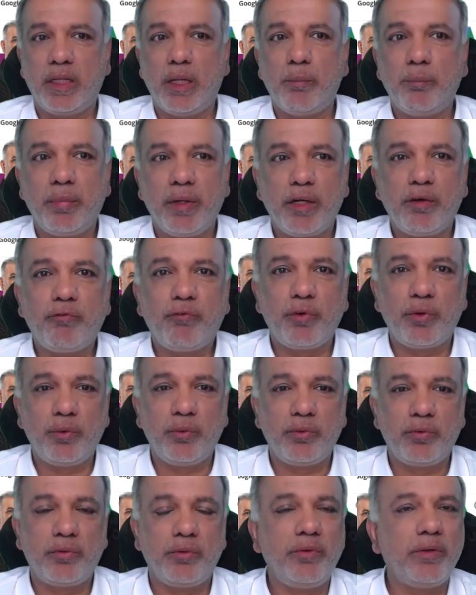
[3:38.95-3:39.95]
template for
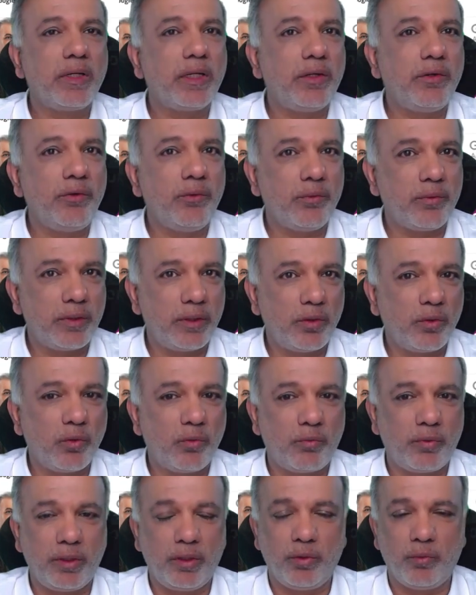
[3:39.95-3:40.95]
you so you can use it
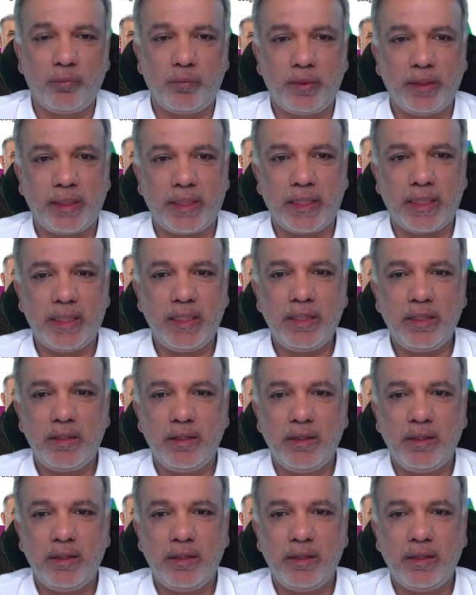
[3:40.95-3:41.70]
over and over again.